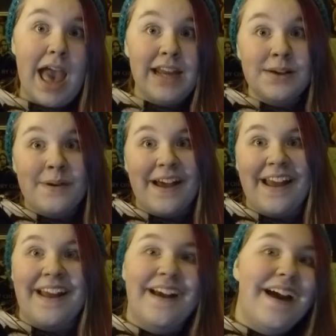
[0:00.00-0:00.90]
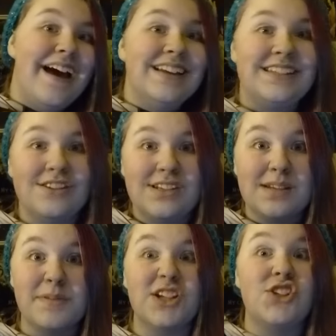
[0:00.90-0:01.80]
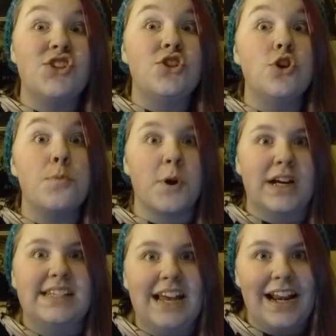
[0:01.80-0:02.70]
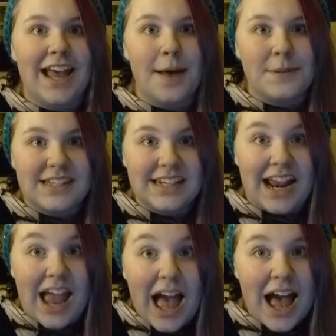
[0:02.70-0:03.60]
Anyway, so something super exciting happened tonight.